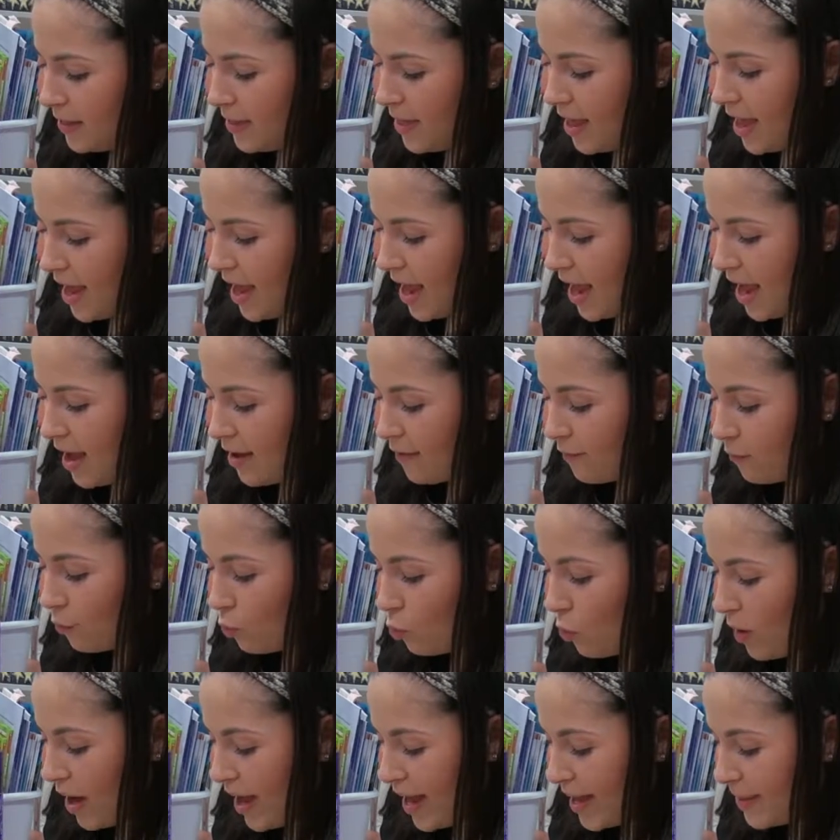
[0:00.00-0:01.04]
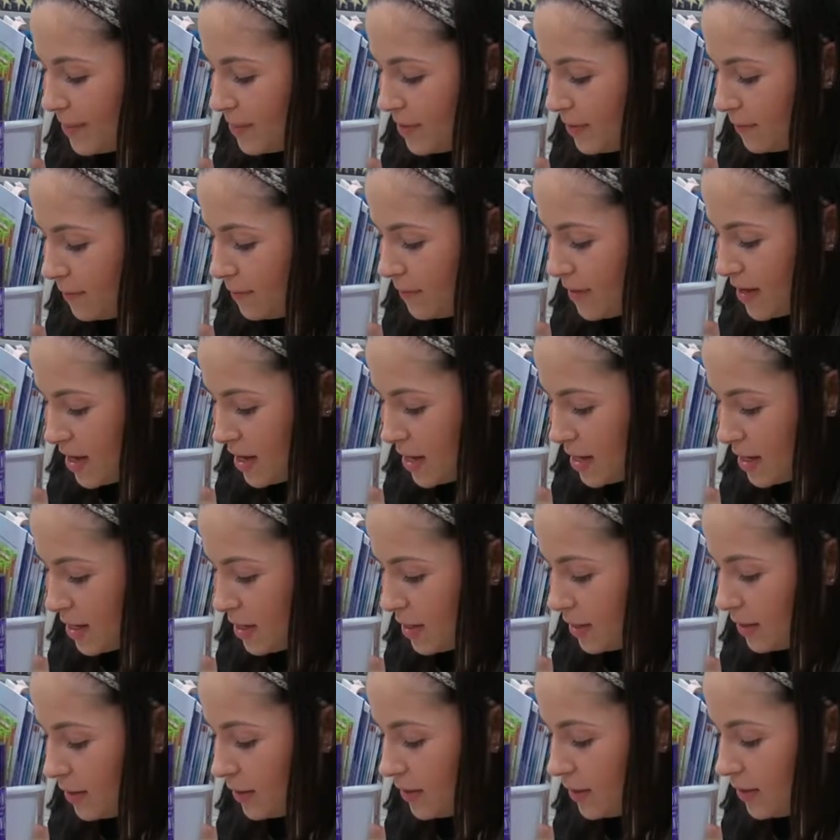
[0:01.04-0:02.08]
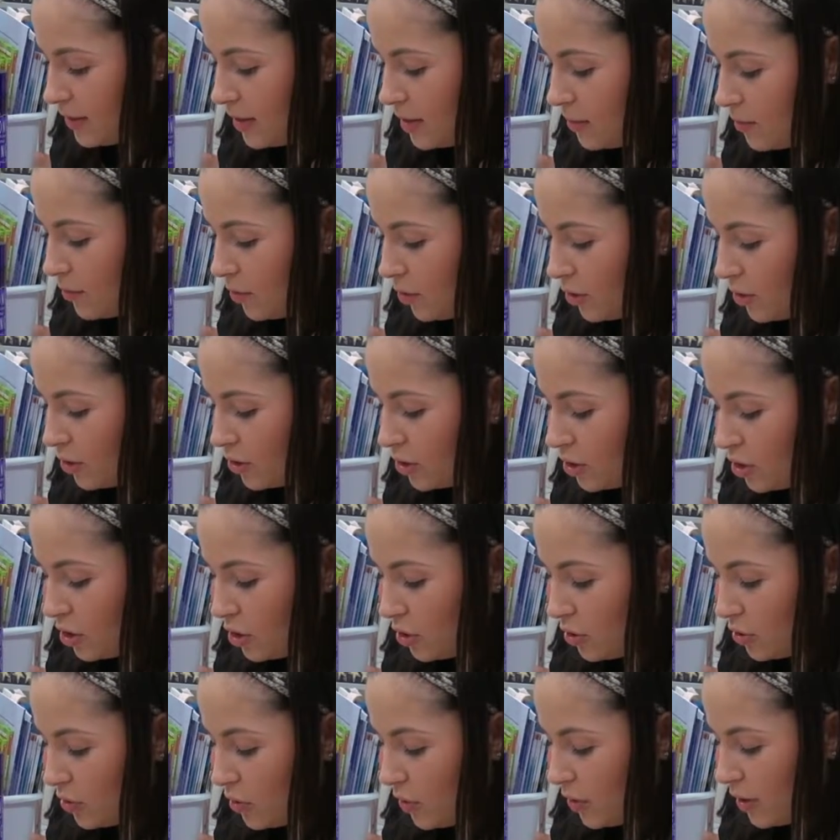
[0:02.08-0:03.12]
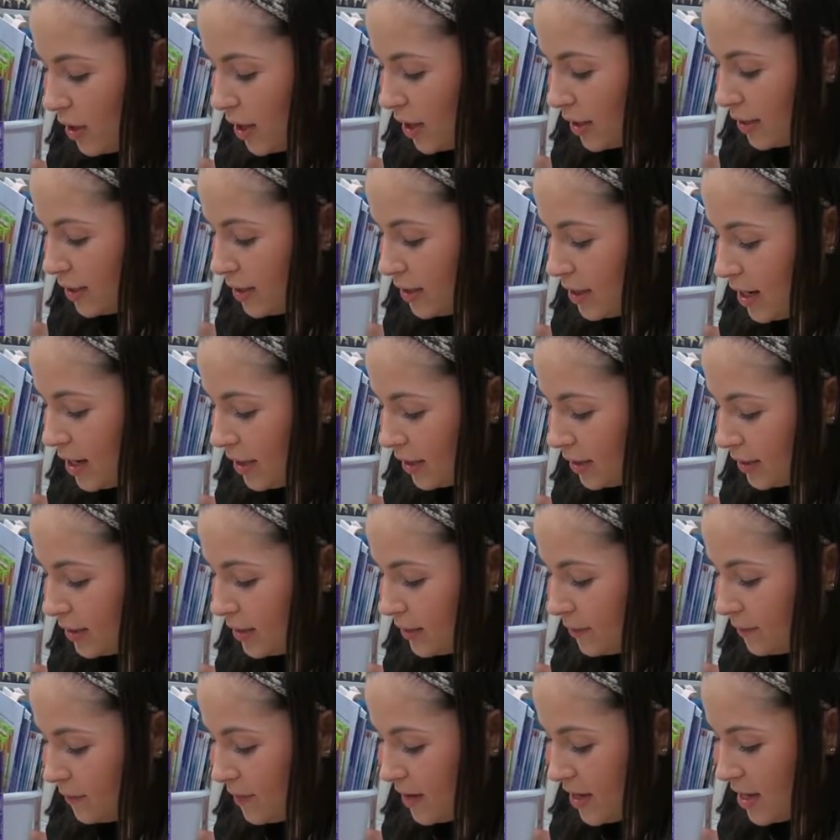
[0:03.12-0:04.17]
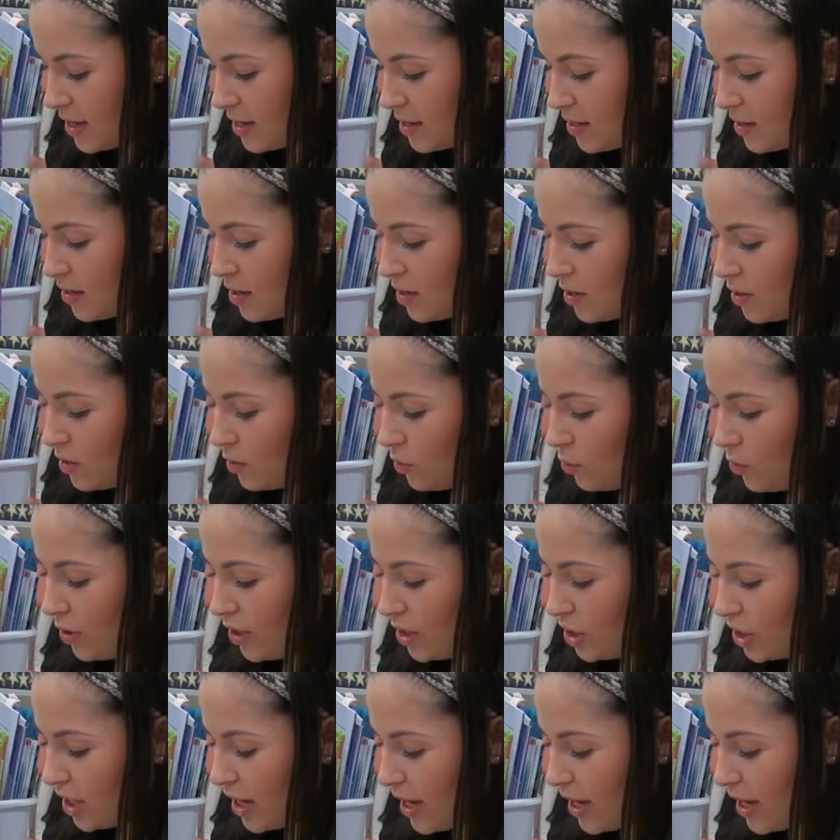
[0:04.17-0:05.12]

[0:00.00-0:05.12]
They have webbed feet, similar to a duck's feet, which